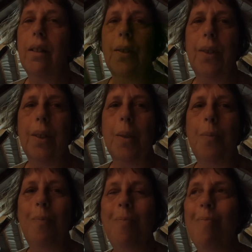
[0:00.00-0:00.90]
Well,
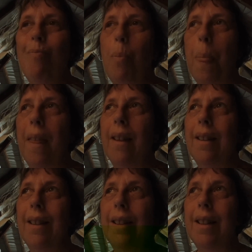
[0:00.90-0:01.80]

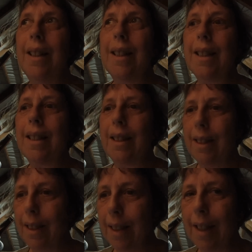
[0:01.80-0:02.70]
this
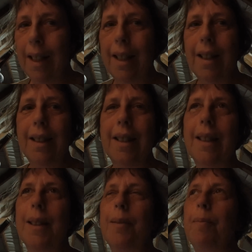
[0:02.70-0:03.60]
is
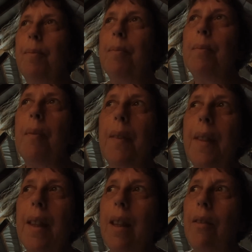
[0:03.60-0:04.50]

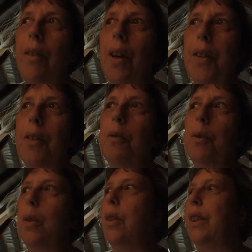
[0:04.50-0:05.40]
rather
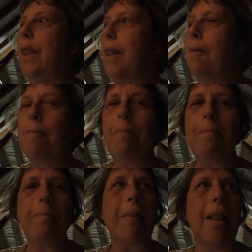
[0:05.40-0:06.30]
unfortunate.
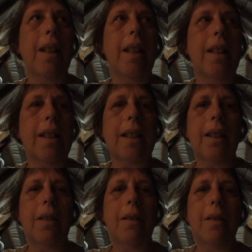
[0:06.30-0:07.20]

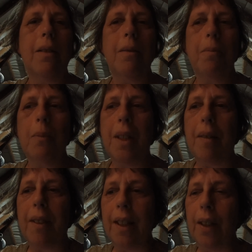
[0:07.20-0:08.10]
So, with
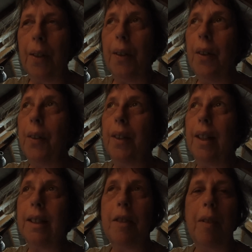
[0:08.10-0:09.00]
everything going on,
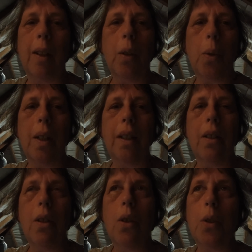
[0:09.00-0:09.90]
I actually felt quite
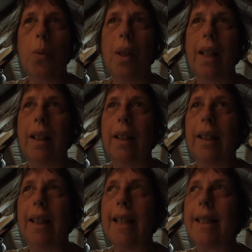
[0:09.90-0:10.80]
unwell
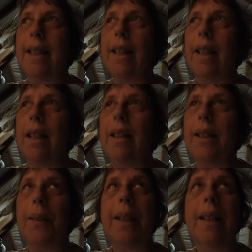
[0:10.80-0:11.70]
yesterday,
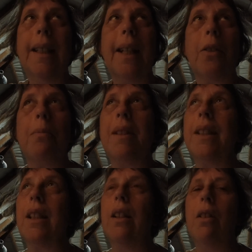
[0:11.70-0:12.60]
so I didn't get up
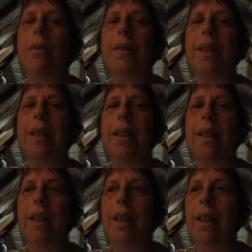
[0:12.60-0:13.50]
into the loft
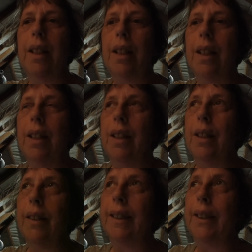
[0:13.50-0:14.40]

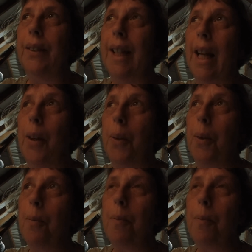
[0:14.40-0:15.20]
until now.